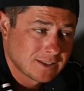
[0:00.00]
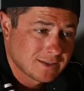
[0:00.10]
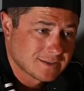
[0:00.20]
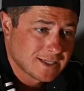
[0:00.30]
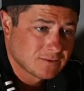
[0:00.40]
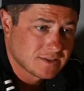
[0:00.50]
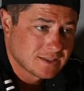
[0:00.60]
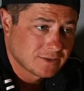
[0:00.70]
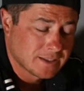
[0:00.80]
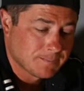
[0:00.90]
Now this sounds
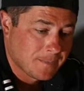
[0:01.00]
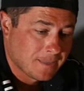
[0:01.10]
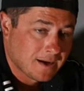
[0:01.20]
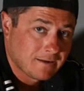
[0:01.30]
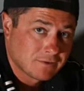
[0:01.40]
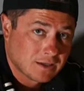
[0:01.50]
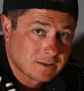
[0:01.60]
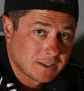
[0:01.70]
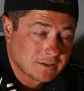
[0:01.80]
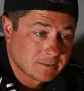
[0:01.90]
silly. I've talked
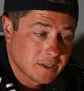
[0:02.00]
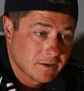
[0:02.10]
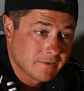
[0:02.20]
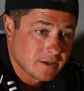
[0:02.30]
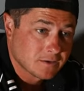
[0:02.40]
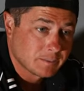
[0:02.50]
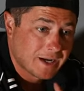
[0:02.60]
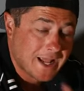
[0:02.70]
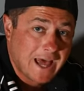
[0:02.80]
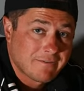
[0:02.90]
about this in my other videos, but
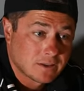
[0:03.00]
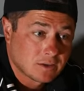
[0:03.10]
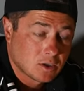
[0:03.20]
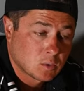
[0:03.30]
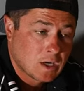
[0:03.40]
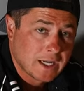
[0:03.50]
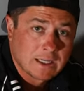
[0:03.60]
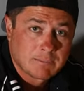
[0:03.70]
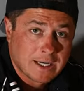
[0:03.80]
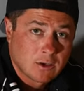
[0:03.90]
I have a Orion
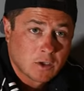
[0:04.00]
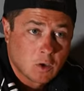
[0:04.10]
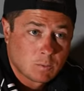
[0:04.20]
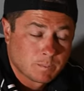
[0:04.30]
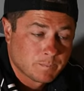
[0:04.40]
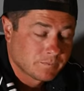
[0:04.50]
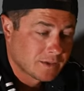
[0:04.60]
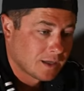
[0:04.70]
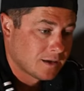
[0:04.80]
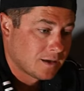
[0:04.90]
in my own home.
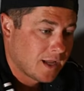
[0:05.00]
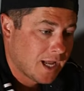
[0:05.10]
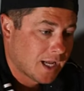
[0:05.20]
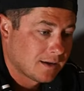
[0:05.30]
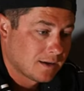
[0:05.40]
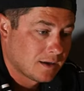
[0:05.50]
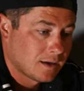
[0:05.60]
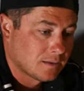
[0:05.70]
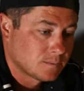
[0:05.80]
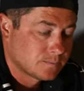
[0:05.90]
And
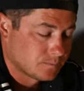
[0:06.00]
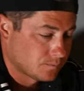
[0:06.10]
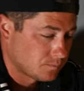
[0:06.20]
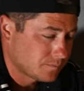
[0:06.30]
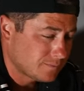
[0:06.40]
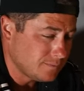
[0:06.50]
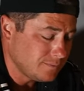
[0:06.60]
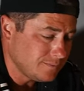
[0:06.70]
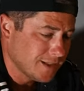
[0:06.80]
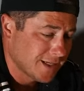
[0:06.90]
uh,
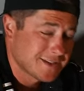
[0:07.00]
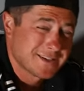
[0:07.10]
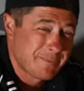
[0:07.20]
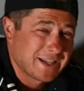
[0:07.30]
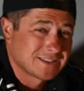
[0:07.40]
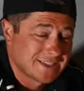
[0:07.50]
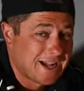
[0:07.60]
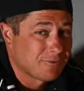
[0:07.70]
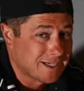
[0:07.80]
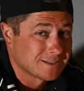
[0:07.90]
it's the best
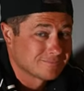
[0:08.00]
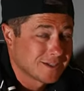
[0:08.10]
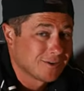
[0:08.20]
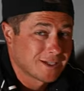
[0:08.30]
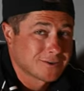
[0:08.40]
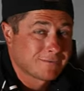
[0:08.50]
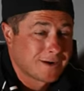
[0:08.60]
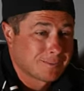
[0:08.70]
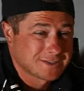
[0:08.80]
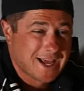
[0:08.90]
sounding electric
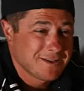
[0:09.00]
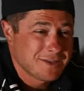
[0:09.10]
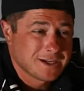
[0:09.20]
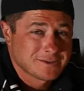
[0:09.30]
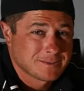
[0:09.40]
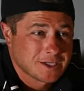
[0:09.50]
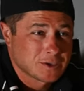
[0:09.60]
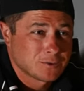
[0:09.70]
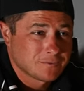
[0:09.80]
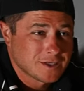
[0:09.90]
fireplace. I didn't think it was gonna be a
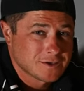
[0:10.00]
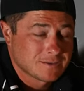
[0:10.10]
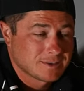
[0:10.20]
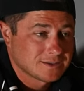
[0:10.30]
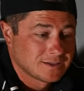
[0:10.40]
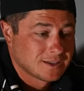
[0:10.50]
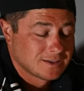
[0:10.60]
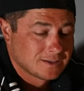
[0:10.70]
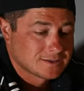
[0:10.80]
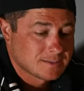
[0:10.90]
cool feature, but
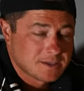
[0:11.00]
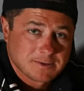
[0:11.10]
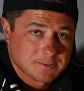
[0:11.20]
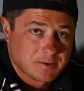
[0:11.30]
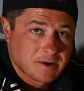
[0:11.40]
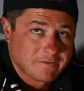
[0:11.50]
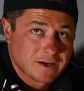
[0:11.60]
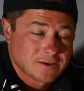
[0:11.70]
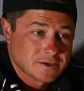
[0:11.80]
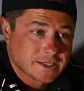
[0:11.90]
sometimes my wife and
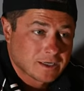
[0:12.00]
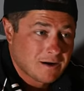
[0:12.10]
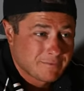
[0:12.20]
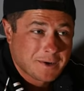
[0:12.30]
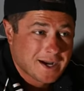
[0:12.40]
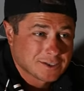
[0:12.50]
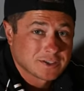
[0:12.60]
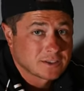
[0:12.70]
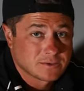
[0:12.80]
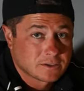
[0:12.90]
I are drinking coffee, we
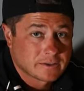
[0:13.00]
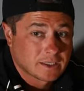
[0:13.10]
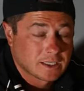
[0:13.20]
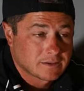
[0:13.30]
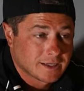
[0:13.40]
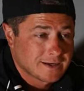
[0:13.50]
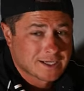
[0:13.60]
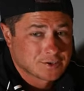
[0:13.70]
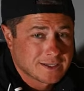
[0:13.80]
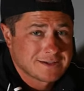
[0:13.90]
actually do turn it on. It
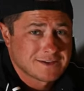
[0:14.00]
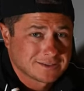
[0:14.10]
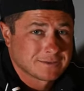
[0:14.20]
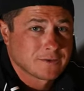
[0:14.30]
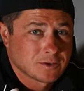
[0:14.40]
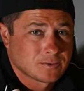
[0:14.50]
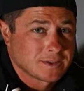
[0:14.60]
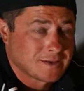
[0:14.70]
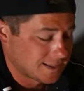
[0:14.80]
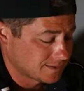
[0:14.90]
actually does feel
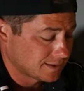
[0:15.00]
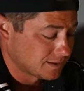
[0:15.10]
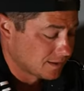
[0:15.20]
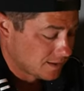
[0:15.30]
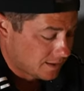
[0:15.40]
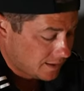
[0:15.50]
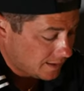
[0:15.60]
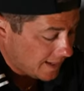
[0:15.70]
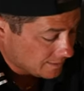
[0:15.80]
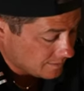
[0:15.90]
relaxing
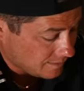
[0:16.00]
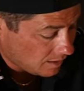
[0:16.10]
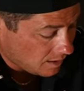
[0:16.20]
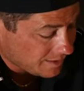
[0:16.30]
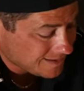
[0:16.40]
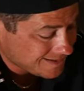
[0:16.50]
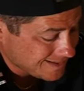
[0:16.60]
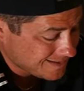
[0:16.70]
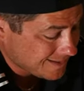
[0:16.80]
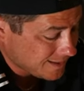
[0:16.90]
and add to the
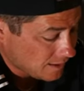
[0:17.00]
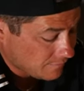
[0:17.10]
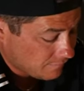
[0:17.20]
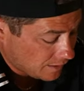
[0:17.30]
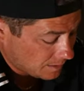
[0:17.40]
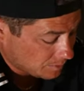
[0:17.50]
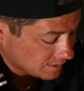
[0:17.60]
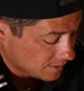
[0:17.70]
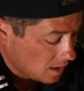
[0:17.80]
authenticity of the fireplace.